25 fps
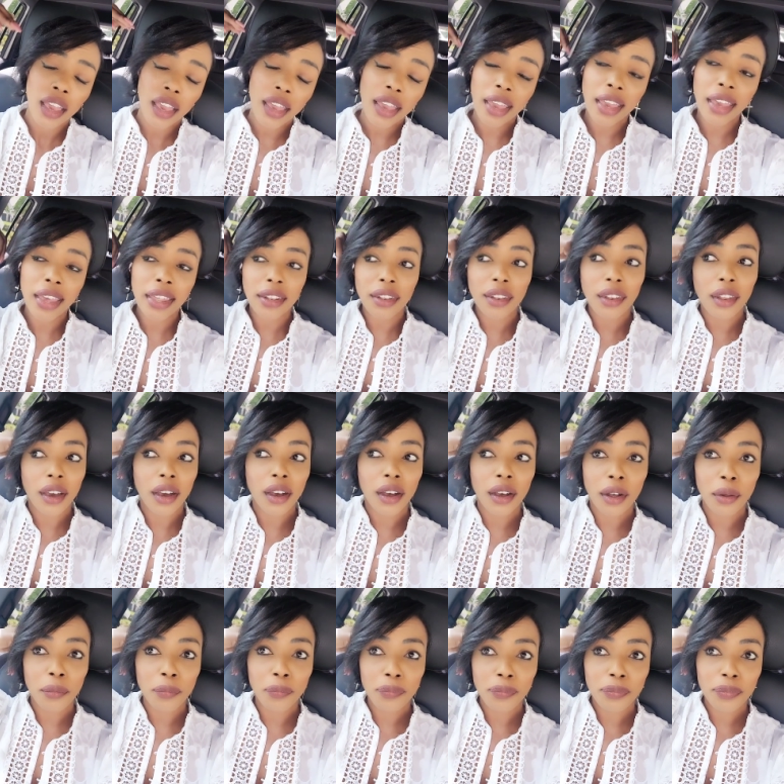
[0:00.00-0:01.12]
And
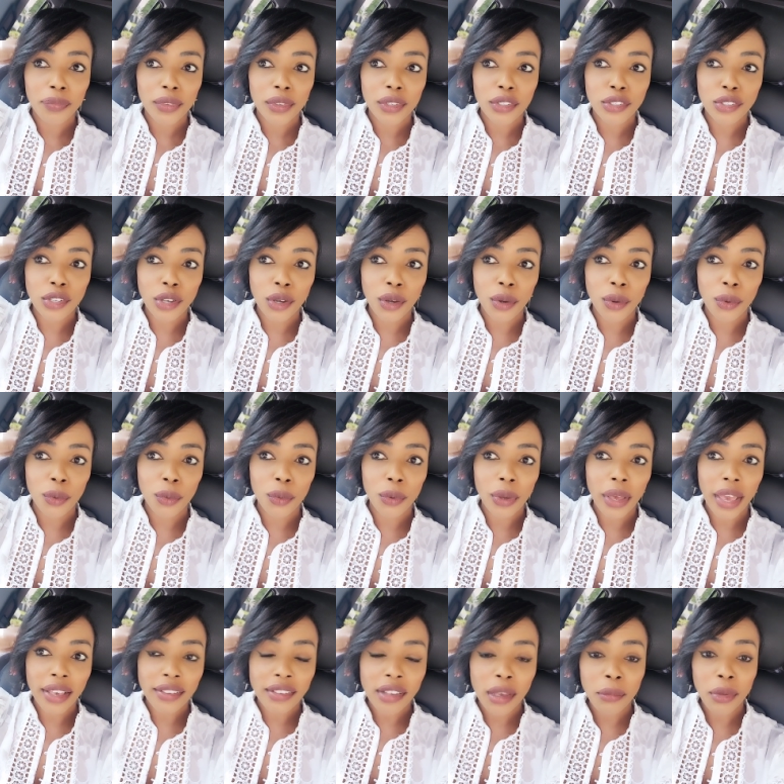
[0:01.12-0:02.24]
um, so
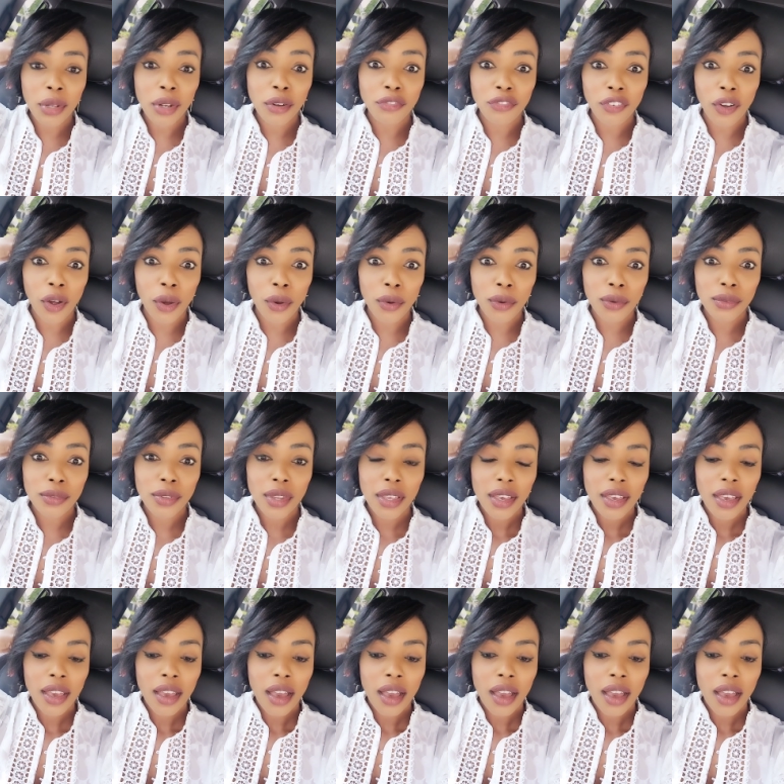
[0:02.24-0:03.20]
as I'm in the phone,